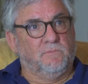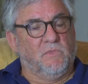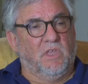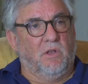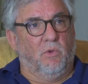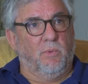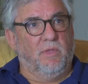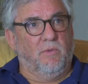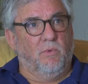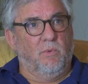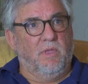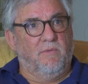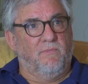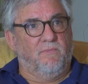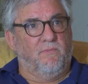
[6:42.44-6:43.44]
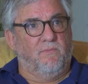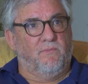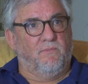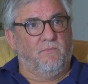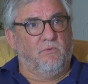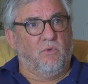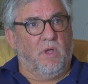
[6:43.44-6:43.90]

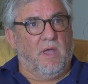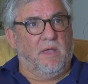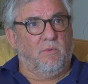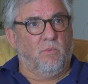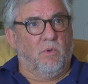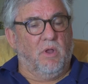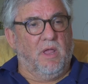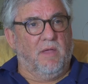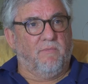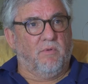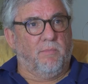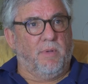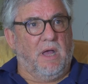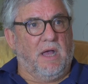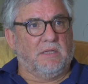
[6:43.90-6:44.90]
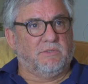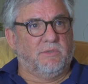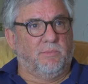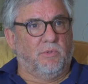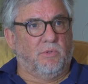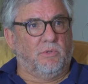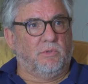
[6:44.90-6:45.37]
We've tried wherever
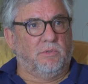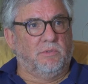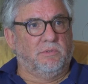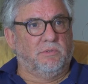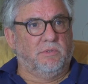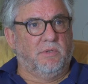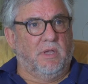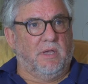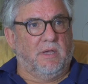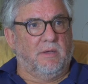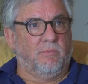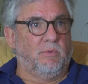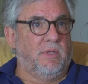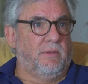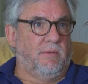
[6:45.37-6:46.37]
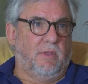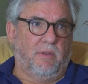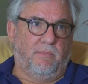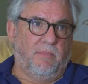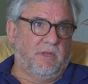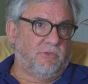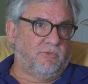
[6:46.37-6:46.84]
possible. We
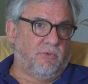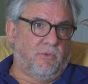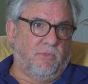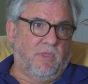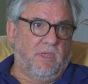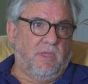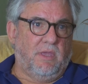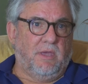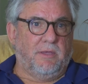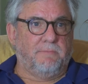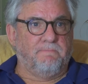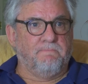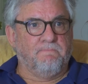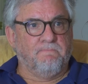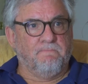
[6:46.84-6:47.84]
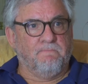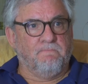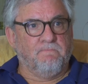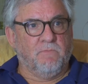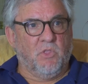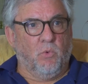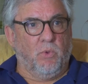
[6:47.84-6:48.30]
administer the
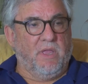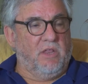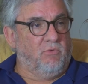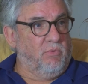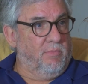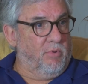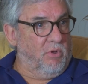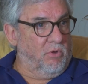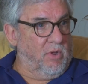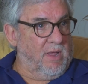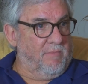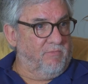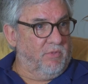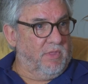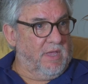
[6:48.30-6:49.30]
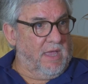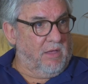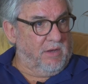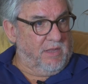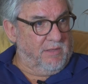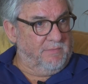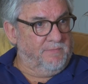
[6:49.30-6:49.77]
reentry program for the
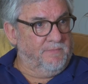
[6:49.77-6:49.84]
county.